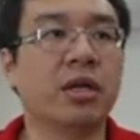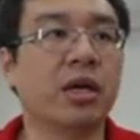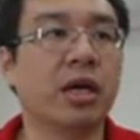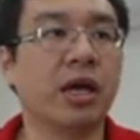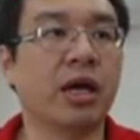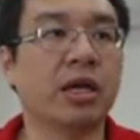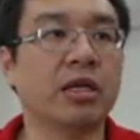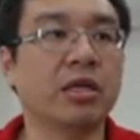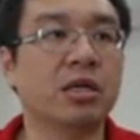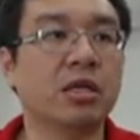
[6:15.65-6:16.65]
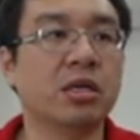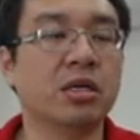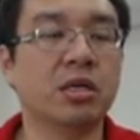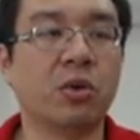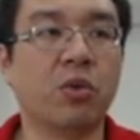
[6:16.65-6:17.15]
and here
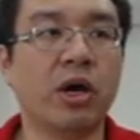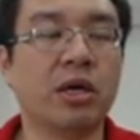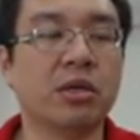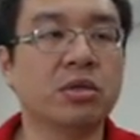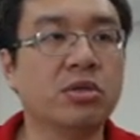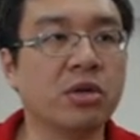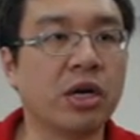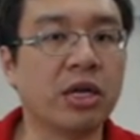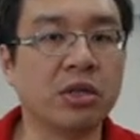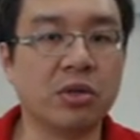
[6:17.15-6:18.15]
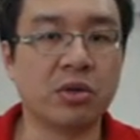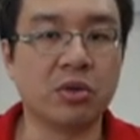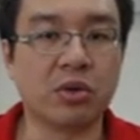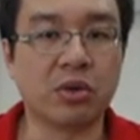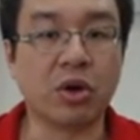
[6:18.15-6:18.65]
the white trying to
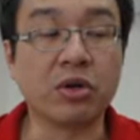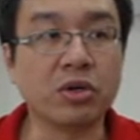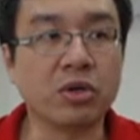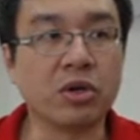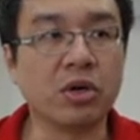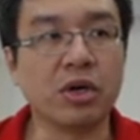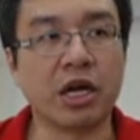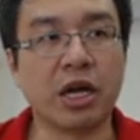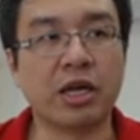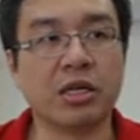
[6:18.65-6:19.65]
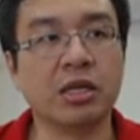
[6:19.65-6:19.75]
control and